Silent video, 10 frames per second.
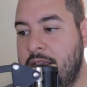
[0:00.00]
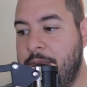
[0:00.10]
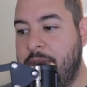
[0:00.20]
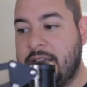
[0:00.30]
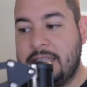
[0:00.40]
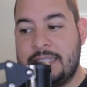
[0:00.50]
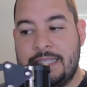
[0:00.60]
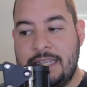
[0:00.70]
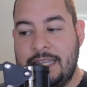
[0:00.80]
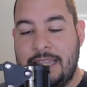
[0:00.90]

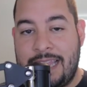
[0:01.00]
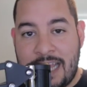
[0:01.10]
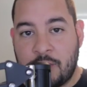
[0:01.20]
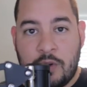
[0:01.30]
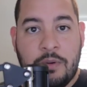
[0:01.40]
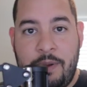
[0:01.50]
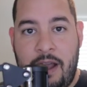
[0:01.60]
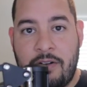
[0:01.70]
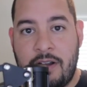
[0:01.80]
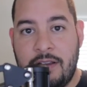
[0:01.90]
Because that's real
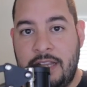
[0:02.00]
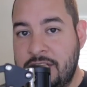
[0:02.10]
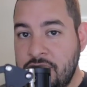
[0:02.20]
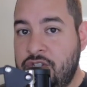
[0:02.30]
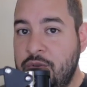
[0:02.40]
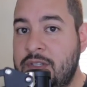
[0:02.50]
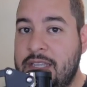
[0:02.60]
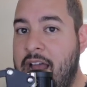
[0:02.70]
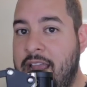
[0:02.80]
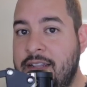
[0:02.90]
power. He doesn't choose
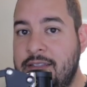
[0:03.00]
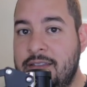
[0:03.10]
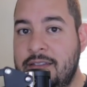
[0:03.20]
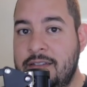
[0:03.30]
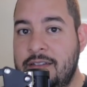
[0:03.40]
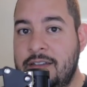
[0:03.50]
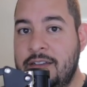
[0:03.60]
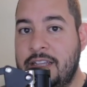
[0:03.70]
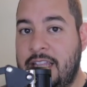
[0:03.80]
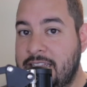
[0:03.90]
sides.
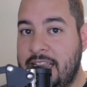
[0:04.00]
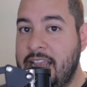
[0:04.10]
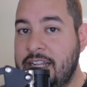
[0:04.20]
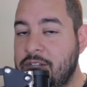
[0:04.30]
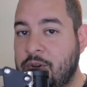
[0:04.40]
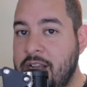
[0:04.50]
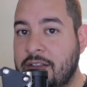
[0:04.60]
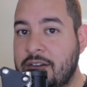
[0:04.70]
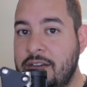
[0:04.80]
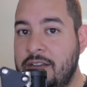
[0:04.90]
They say in the
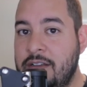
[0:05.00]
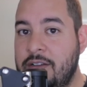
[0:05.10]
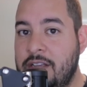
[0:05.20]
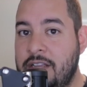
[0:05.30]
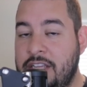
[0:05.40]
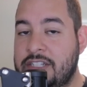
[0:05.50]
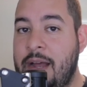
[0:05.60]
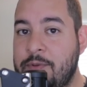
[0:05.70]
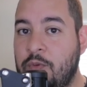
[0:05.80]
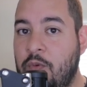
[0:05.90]
trailer, he
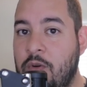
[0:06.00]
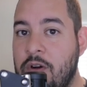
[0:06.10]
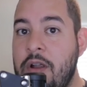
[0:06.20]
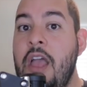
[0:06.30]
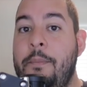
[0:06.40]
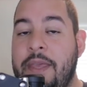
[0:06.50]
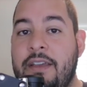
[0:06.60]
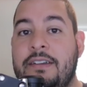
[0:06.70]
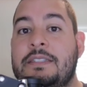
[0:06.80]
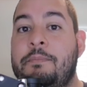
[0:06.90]
stopped a war
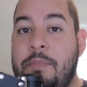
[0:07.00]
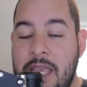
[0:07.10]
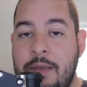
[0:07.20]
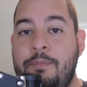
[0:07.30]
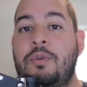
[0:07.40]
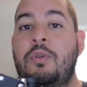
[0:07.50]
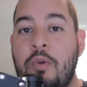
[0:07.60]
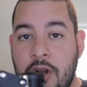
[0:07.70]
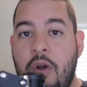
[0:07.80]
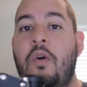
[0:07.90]
because people
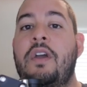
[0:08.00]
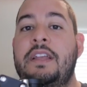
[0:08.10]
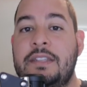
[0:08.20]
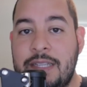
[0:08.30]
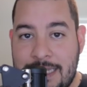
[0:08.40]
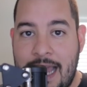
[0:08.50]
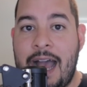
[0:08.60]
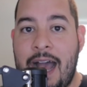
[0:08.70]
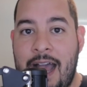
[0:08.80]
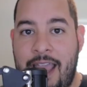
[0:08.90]
were going to
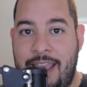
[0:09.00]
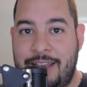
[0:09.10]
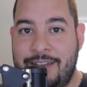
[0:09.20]
die.